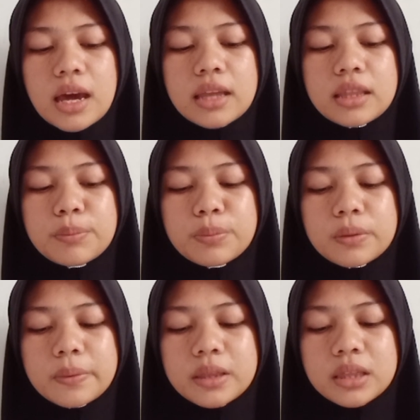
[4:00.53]
and
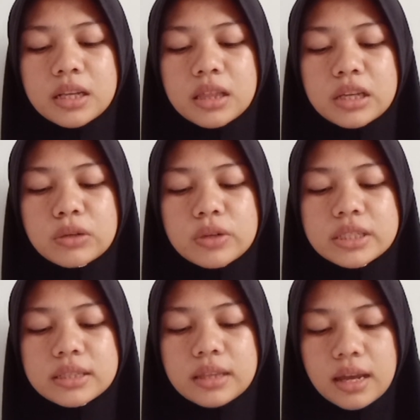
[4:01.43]
implementing
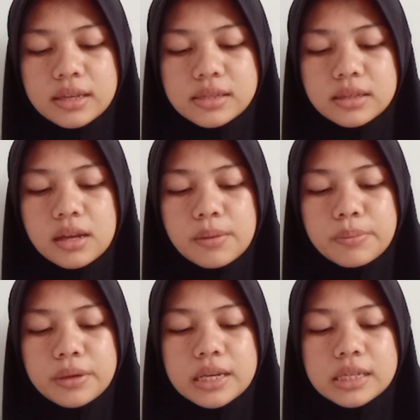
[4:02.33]
language tests
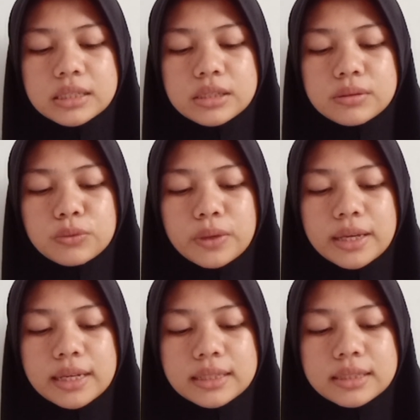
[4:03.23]
begins
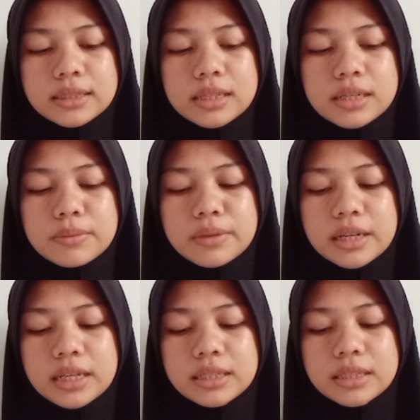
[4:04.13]
with
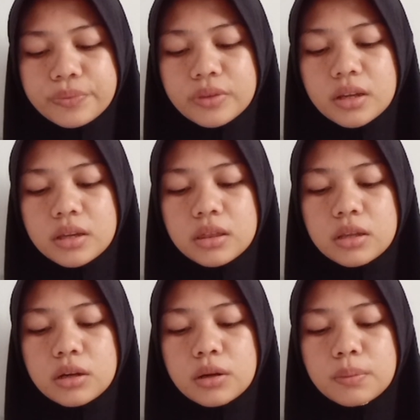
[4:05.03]
determining
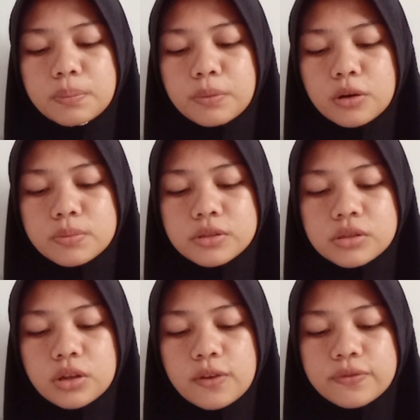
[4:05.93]
the
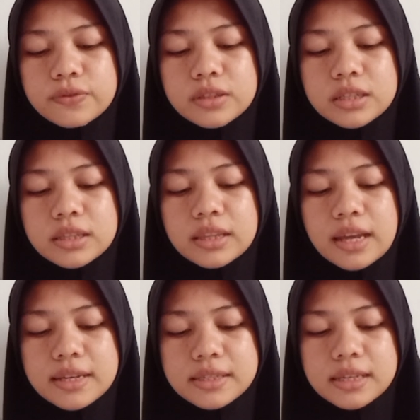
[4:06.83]
purpose of the
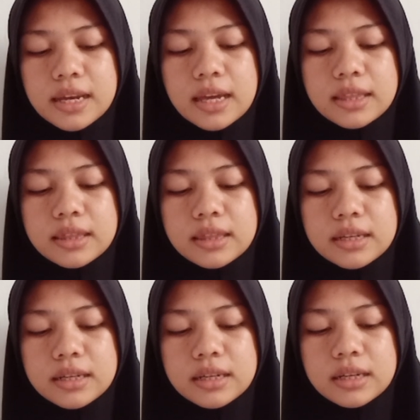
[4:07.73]
test and
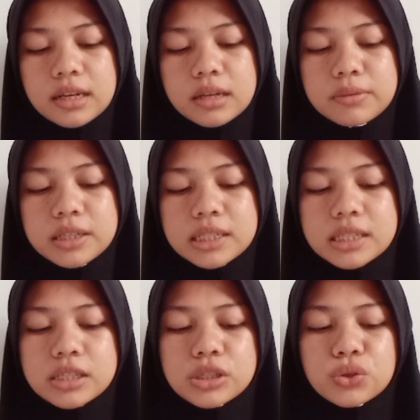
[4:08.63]
the
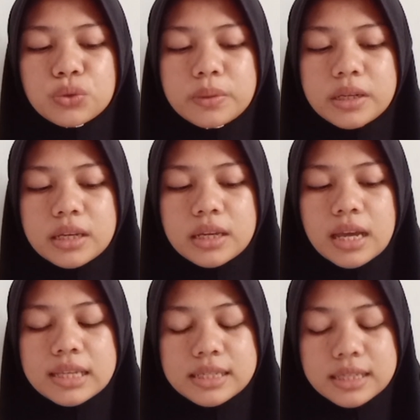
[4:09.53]
abilities to
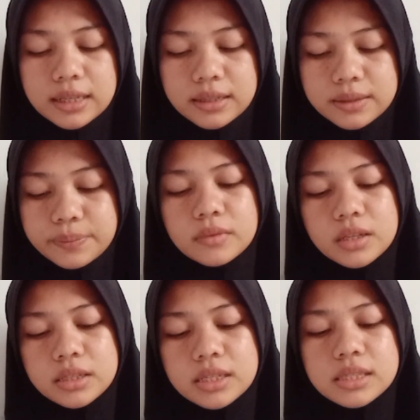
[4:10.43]
be assessed.
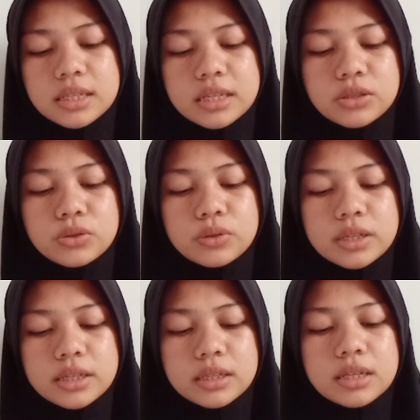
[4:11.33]
This leads to
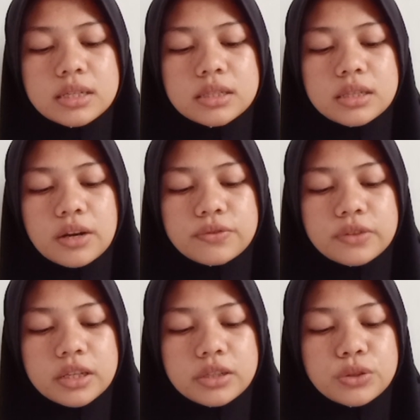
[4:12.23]
the
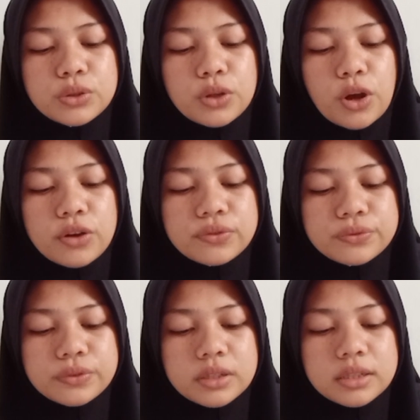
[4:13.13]
drafting
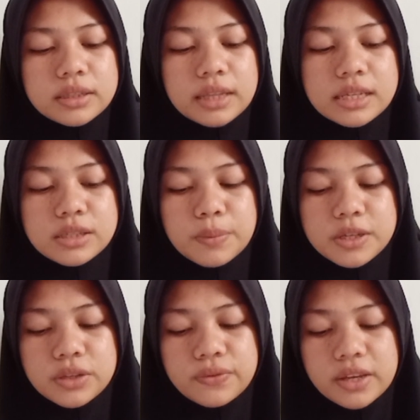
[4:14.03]
of test
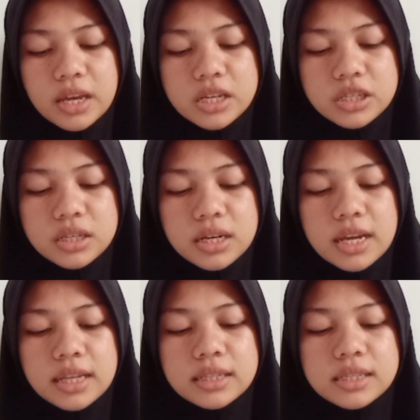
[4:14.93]

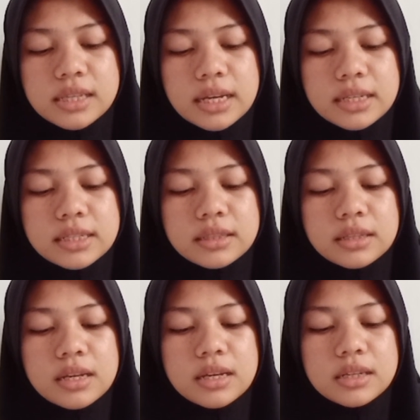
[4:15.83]
specification and
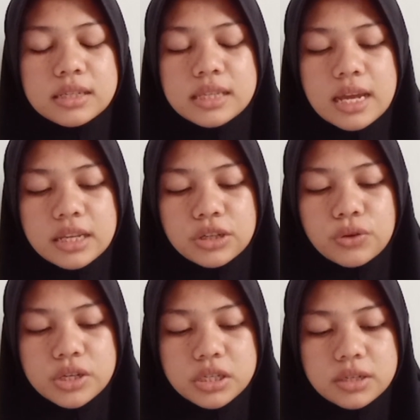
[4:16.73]
designing
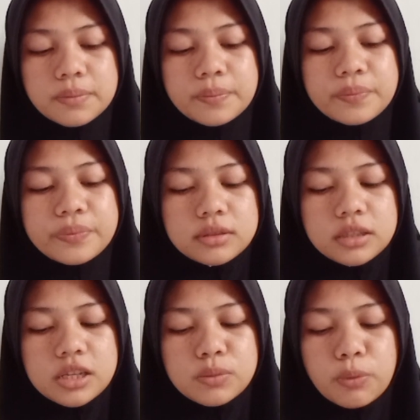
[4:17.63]
question.
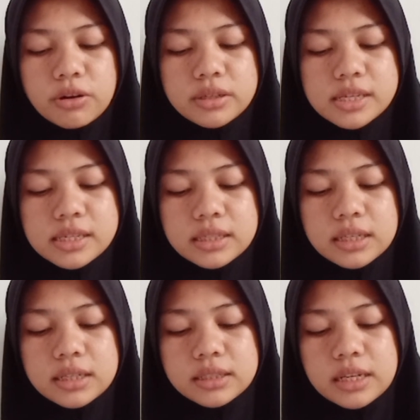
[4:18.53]
This process
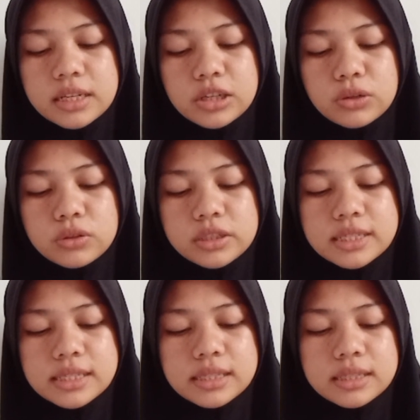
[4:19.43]
then
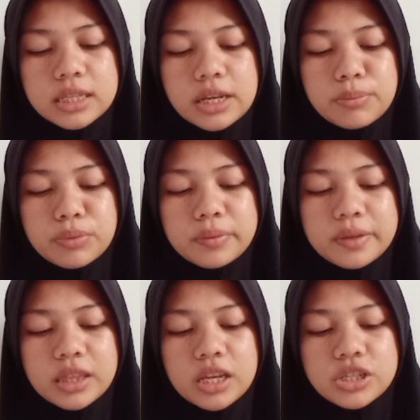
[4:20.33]
includes the
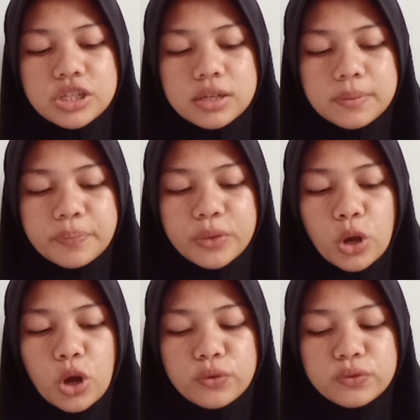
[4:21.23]
implementation
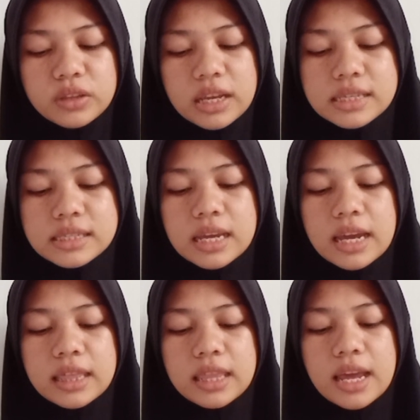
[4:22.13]
of tests
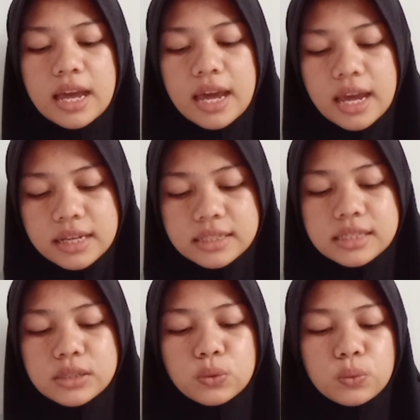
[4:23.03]
and
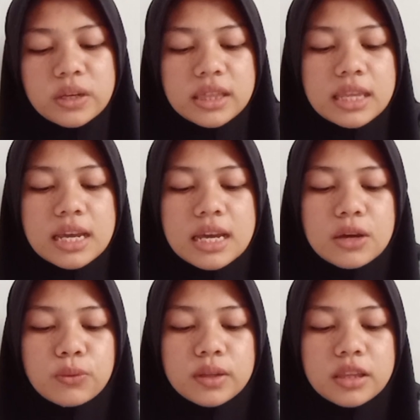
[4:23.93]
ends with
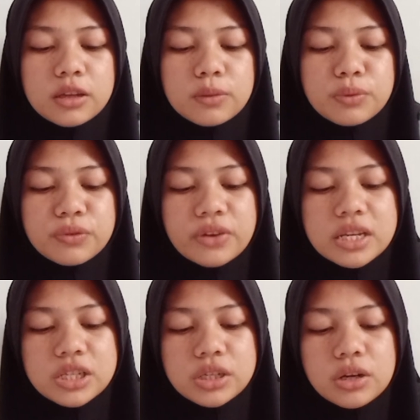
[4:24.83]
the
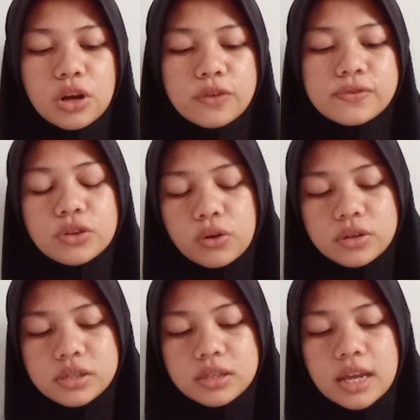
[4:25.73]
provision of
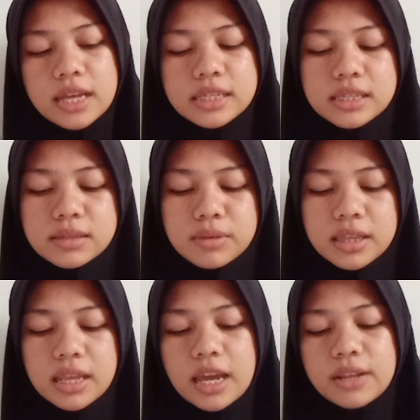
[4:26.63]
scores,
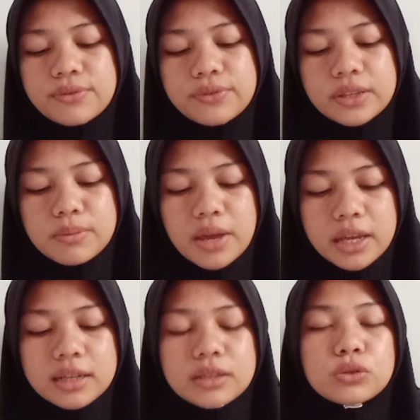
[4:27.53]
assessment, and
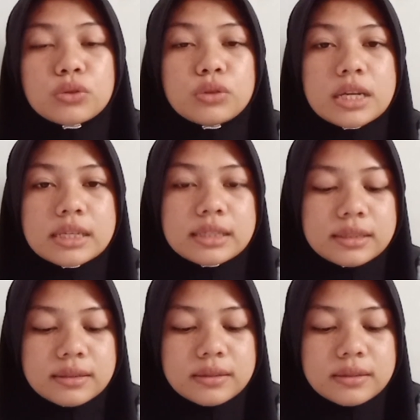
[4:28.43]
feedback to the